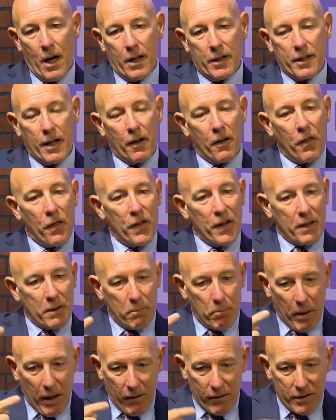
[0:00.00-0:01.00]
The other thing
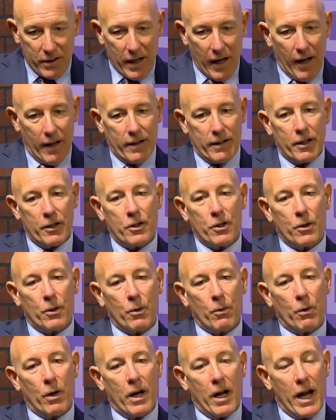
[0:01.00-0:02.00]
parents had to
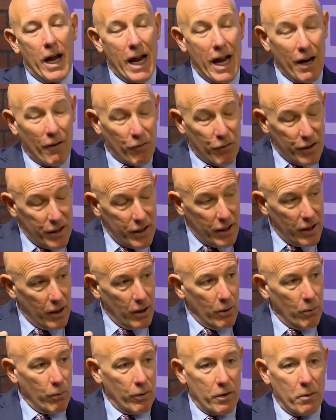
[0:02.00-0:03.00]
do every
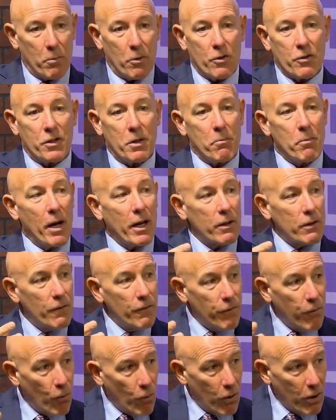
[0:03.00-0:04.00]
year were the emergency medical
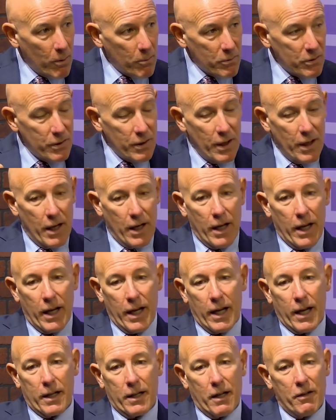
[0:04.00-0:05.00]
forms,
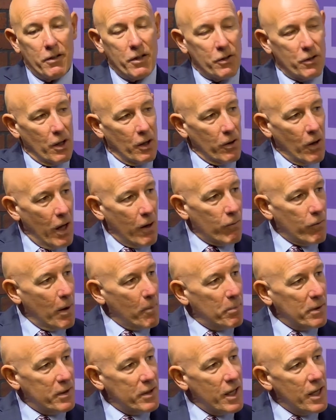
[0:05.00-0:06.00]
and that's just a lot of
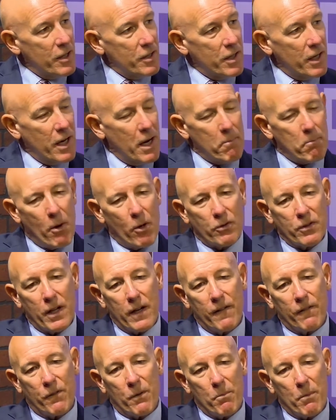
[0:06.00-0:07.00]
repetition, and most of
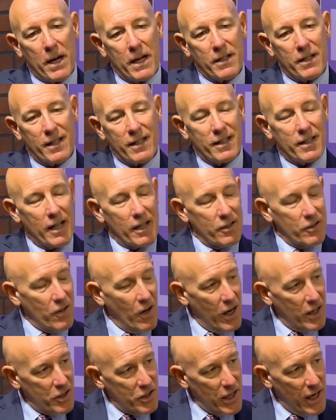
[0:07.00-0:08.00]
that information does
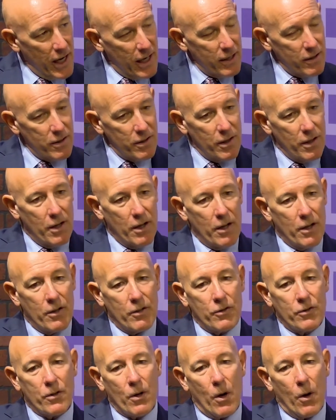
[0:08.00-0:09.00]
not change.
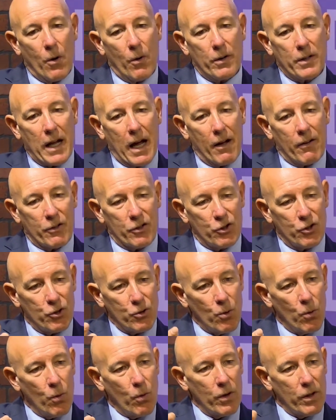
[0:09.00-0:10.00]
So now it's
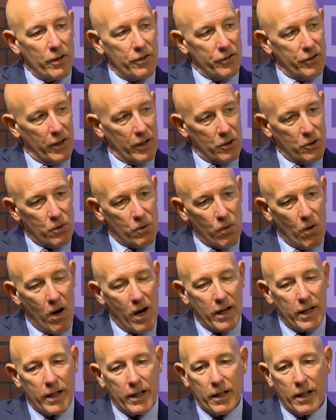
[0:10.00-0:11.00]
stored, it's
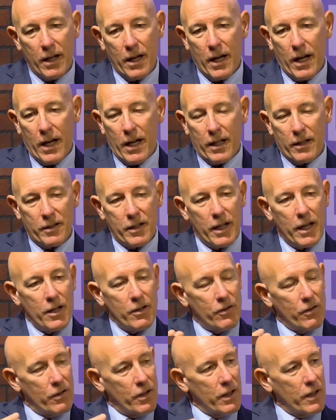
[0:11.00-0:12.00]
electronic, it's
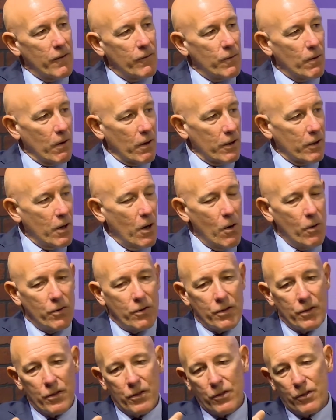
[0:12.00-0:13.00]
easier to give to our
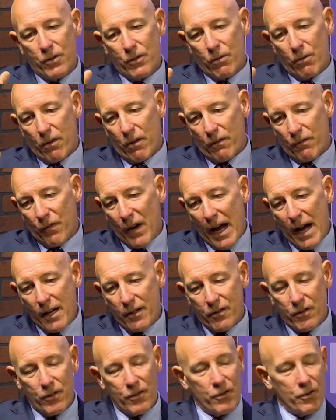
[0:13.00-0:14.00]
coaches, to our
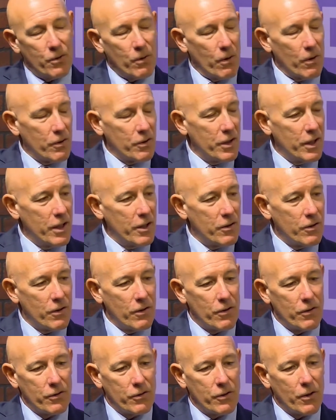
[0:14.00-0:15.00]
advisors, to our
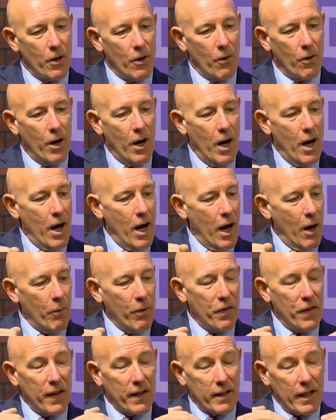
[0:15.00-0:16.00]
teachers. So
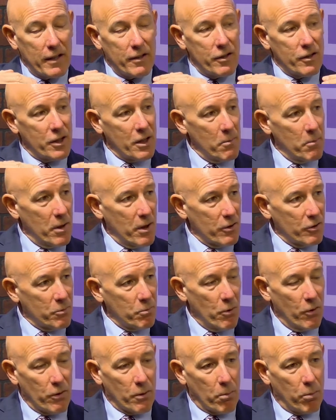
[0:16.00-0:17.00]
we think that's just going to be a
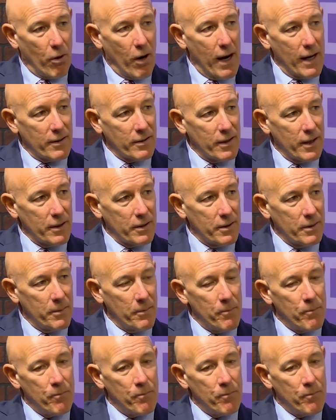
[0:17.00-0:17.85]
smoother process.